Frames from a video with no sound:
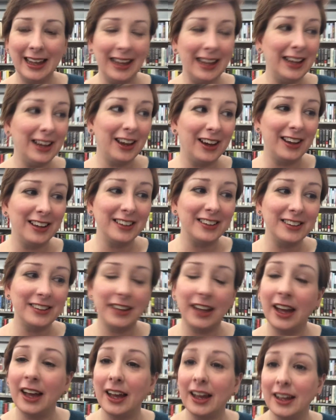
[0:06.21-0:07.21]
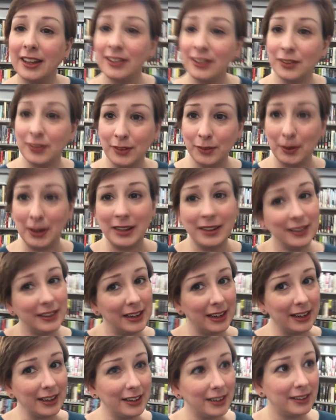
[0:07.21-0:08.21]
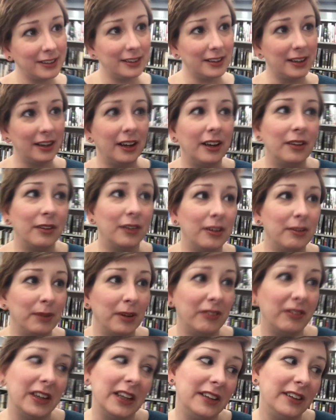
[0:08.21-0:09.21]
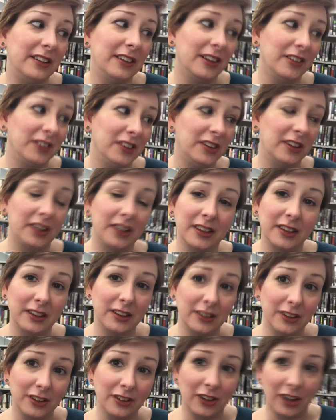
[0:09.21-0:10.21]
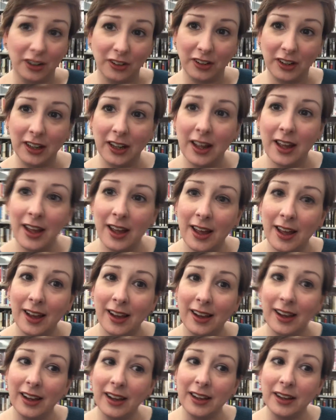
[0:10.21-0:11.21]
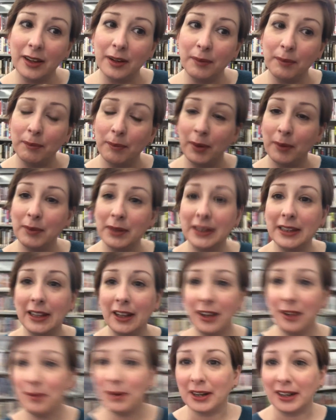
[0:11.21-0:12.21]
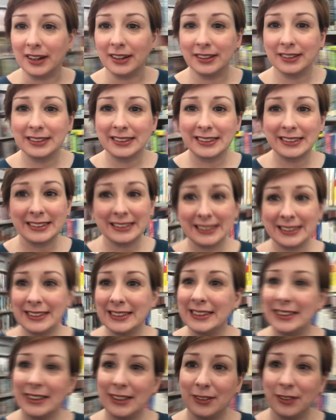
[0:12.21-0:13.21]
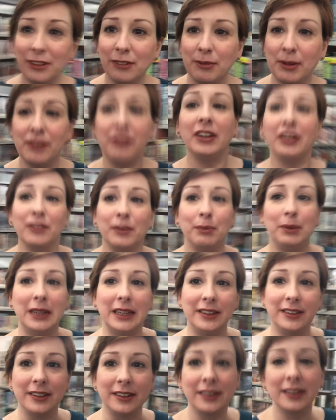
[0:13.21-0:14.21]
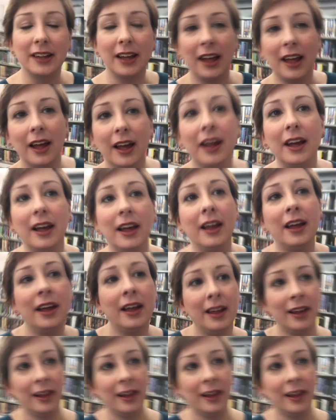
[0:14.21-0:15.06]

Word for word: Hey guys, uh, so it's Wednesday night. I don't have my fancy selfie stick because it's still charging, uh, but I'm at the library, one of my favorite places. Uh,